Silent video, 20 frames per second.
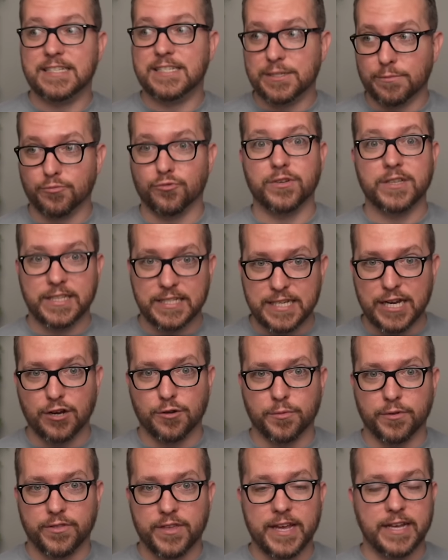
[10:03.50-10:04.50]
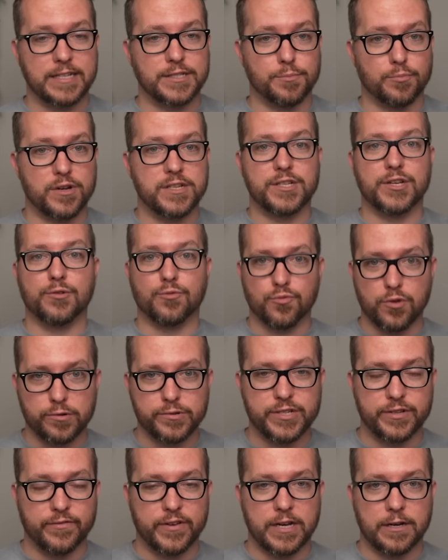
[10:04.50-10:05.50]
did some really terrible things. President
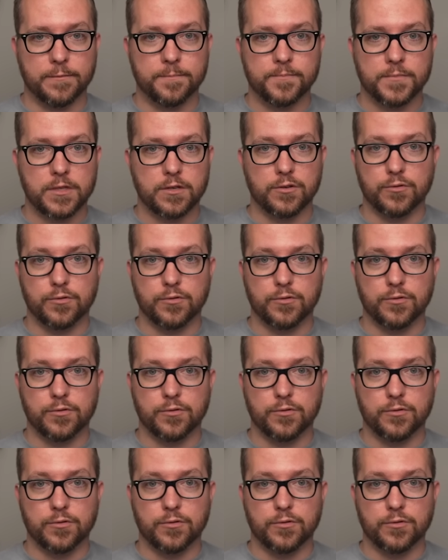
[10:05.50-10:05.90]
Roosevelt,